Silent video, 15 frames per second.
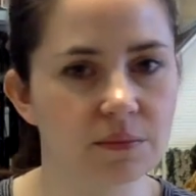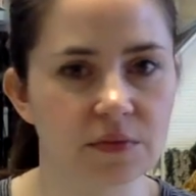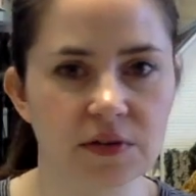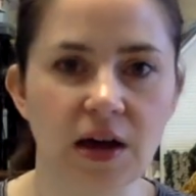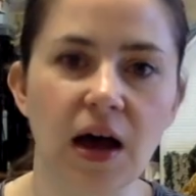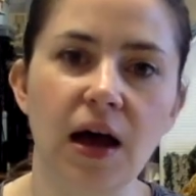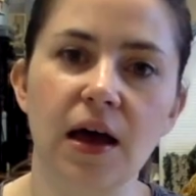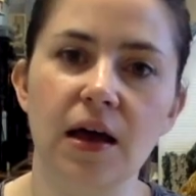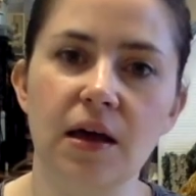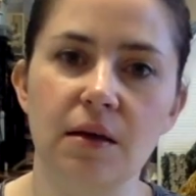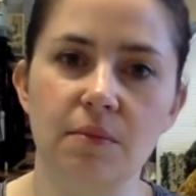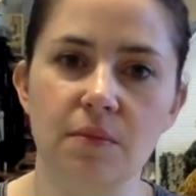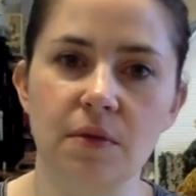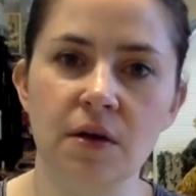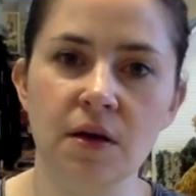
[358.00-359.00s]

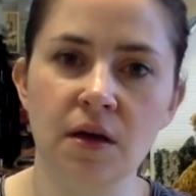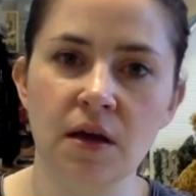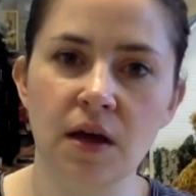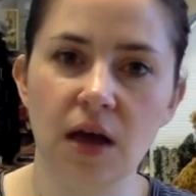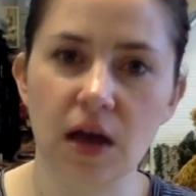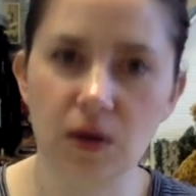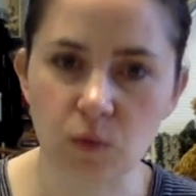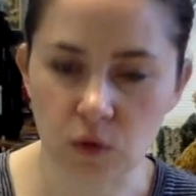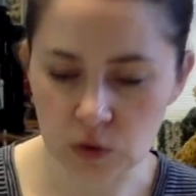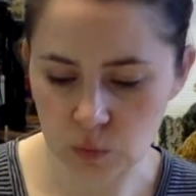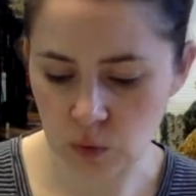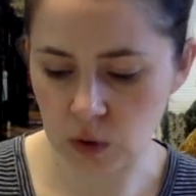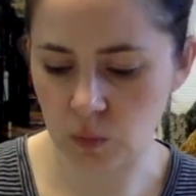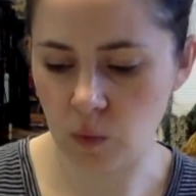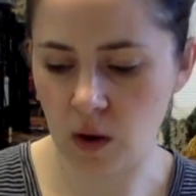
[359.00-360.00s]
time and World
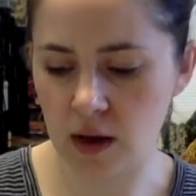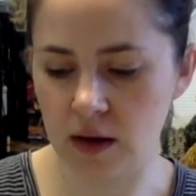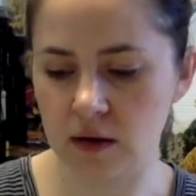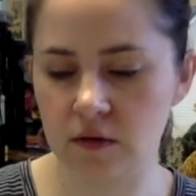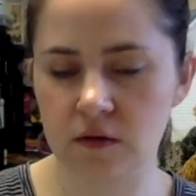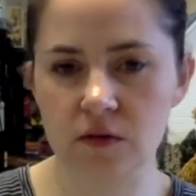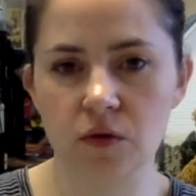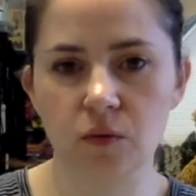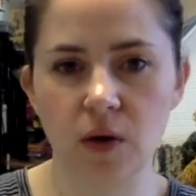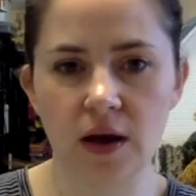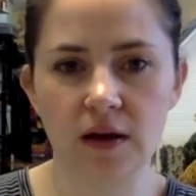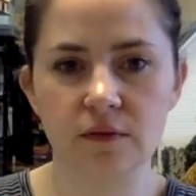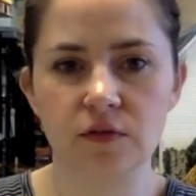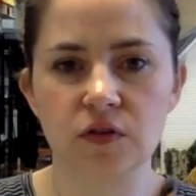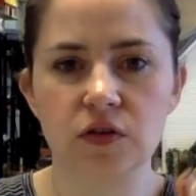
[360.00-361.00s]
War I. So I
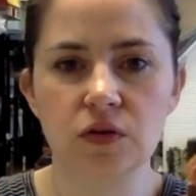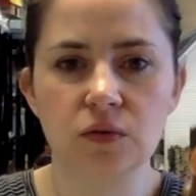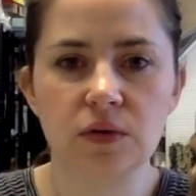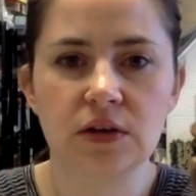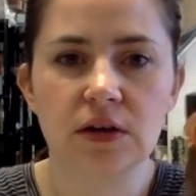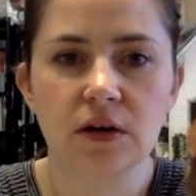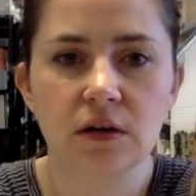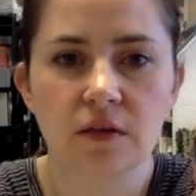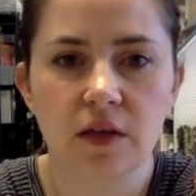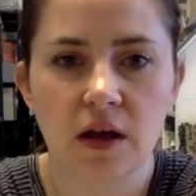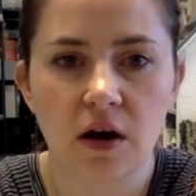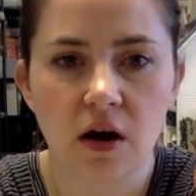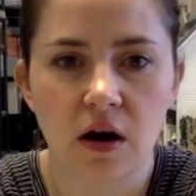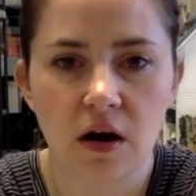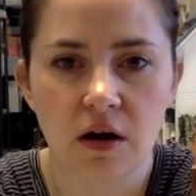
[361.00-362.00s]
have two here that
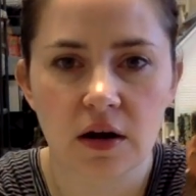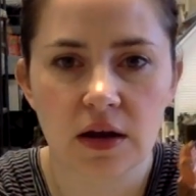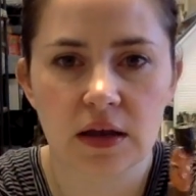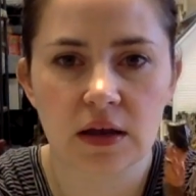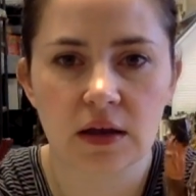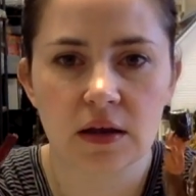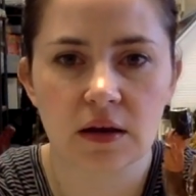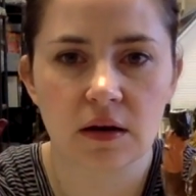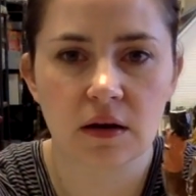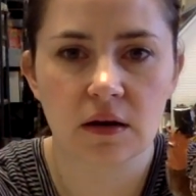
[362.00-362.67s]
are in